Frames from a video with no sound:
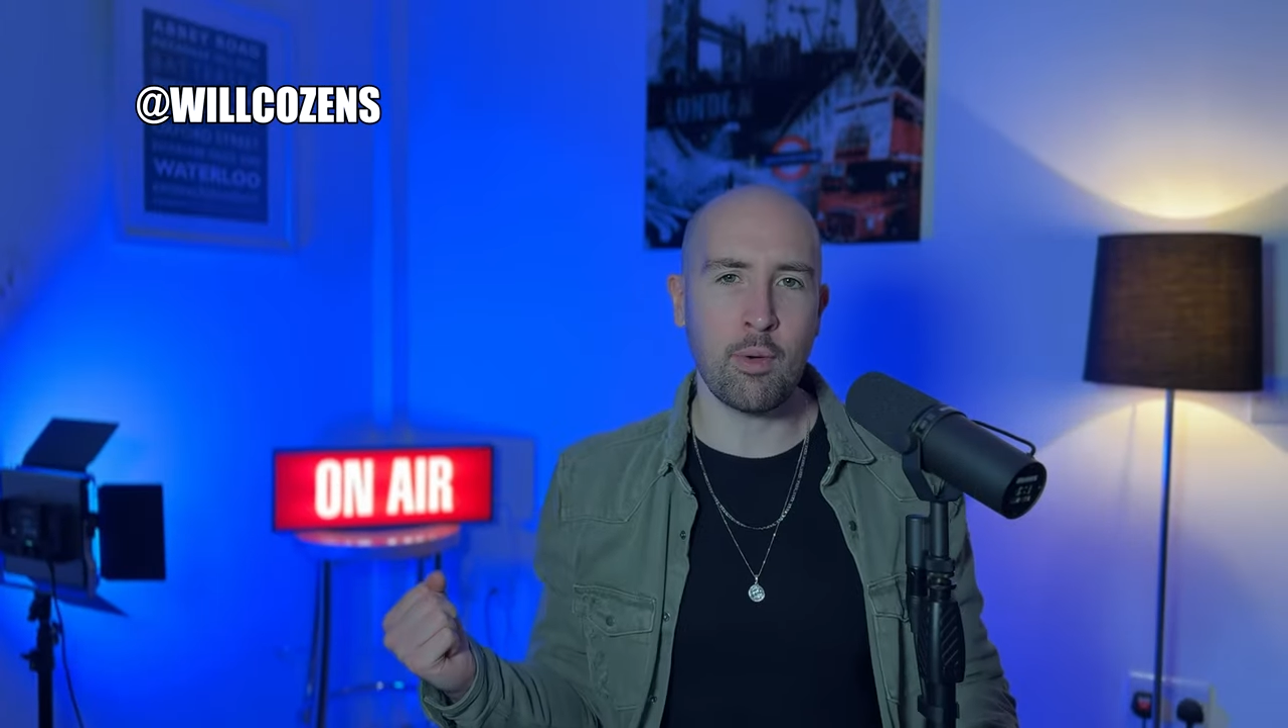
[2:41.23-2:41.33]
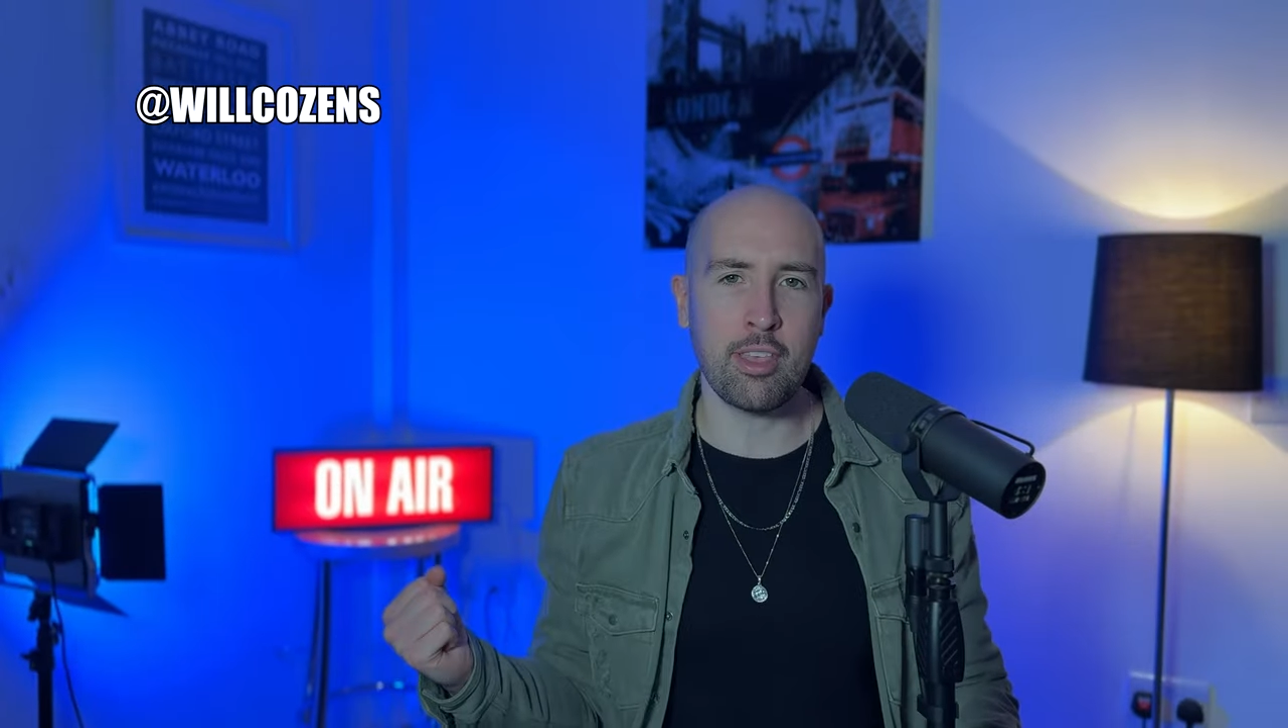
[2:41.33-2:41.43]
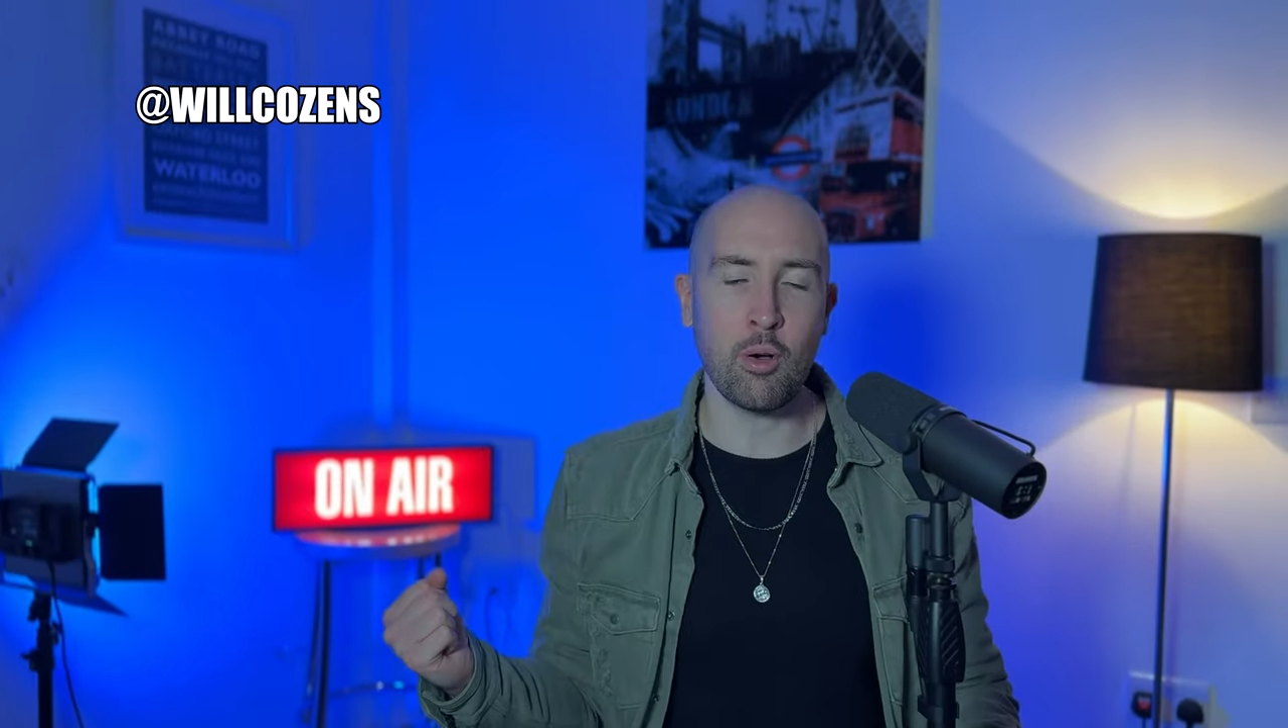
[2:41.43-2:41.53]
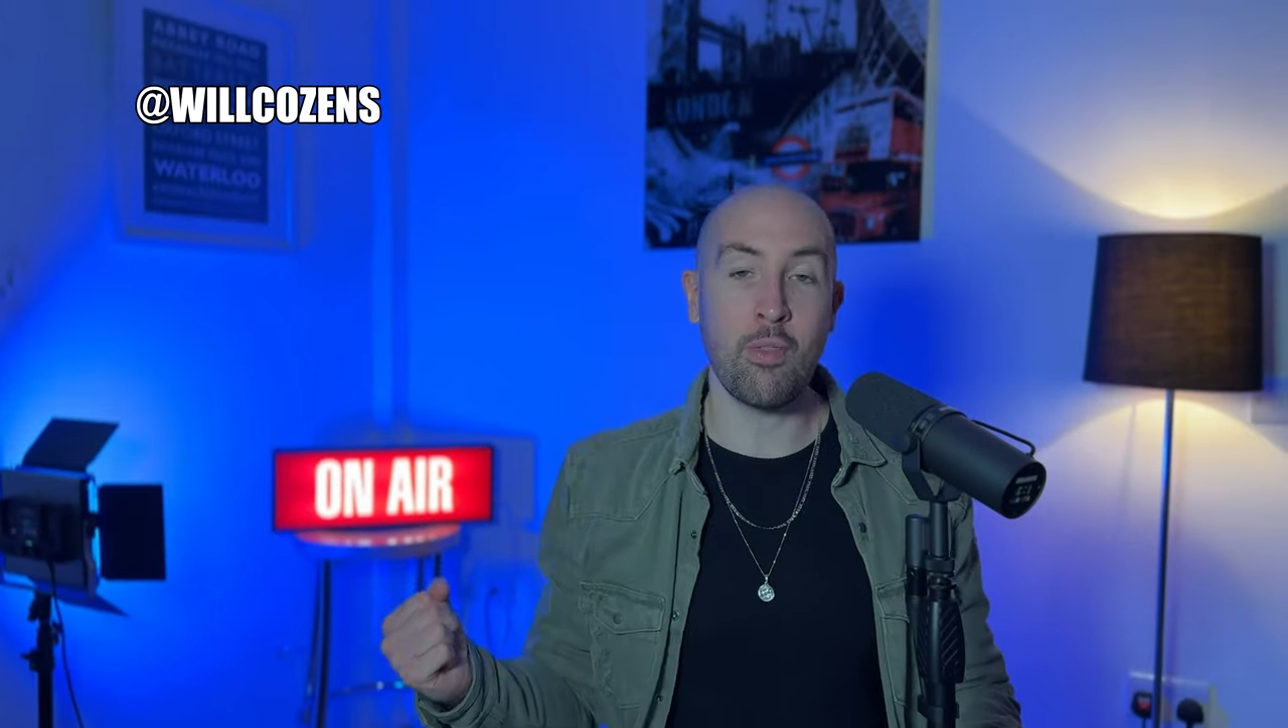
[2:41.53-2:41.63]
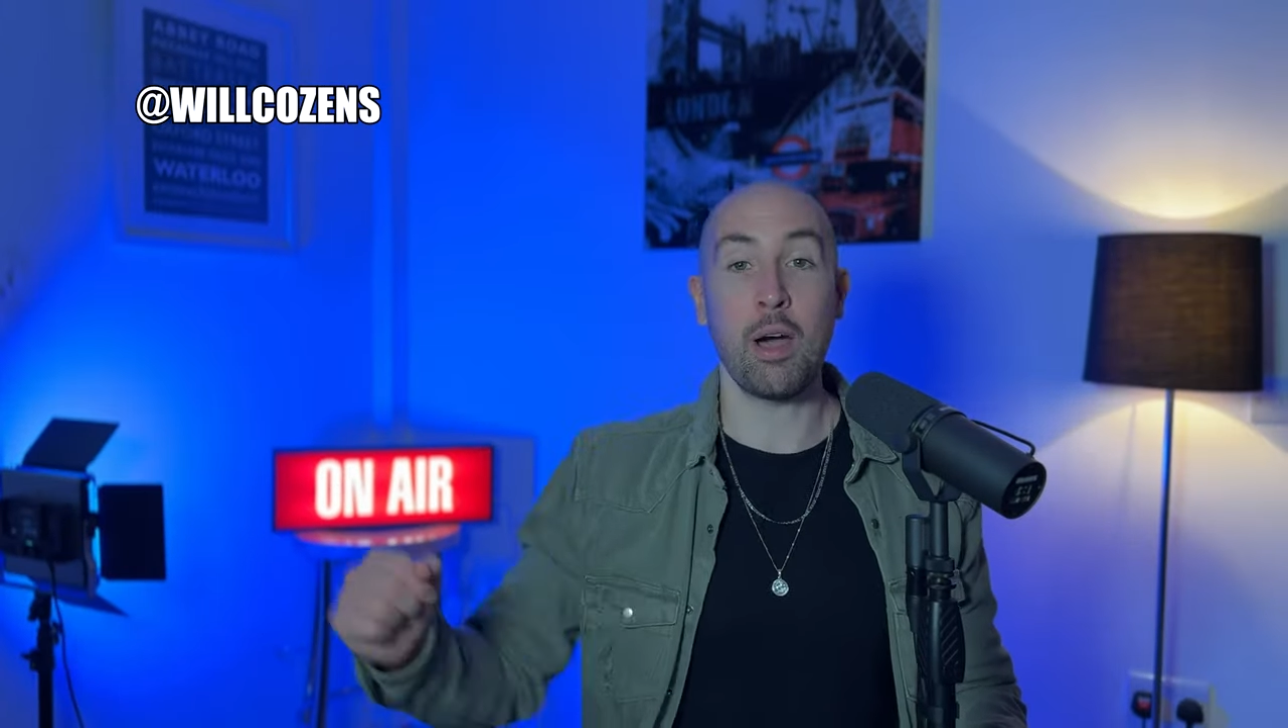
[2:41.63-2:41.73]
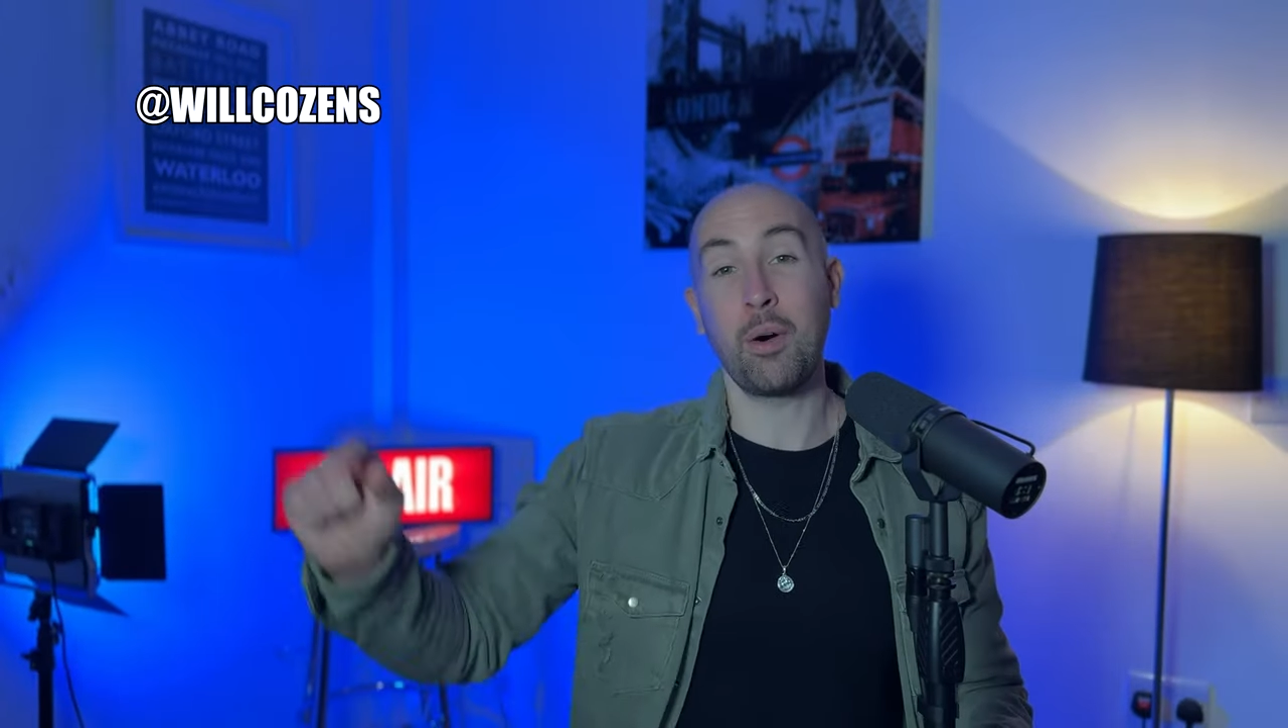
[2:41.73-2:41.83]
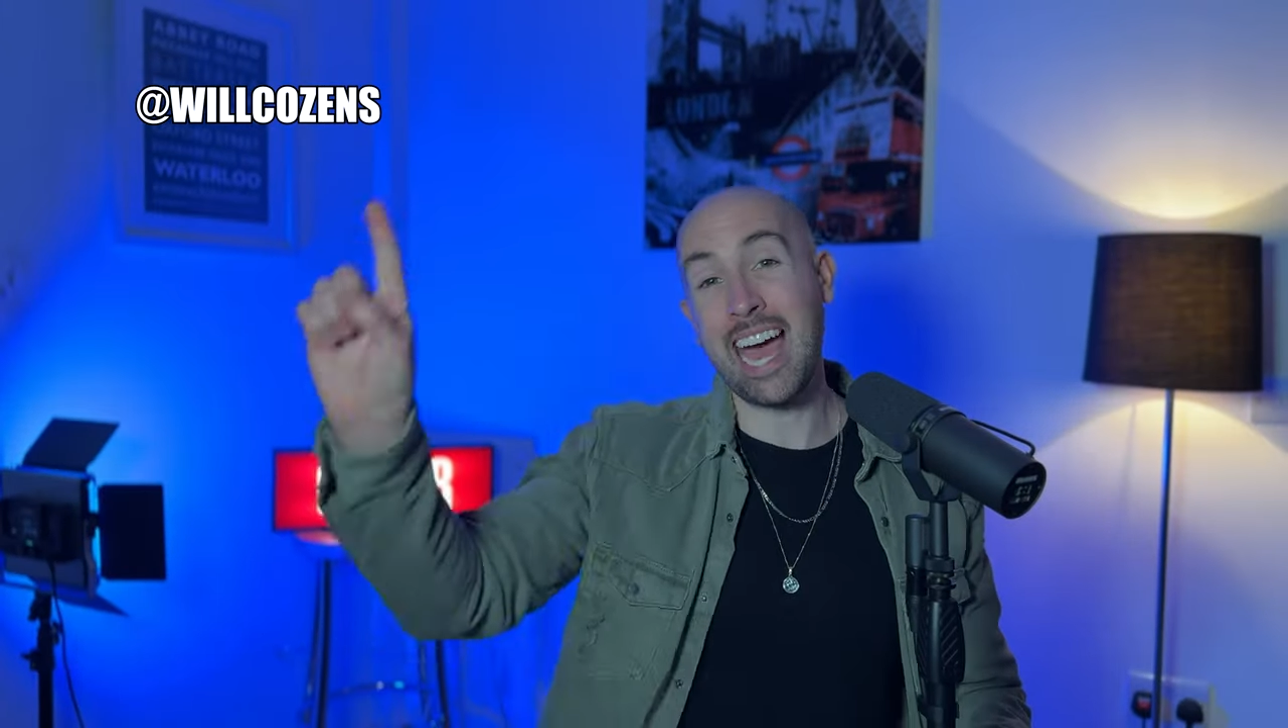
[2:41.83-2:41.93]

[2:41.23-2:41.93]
with you on that one.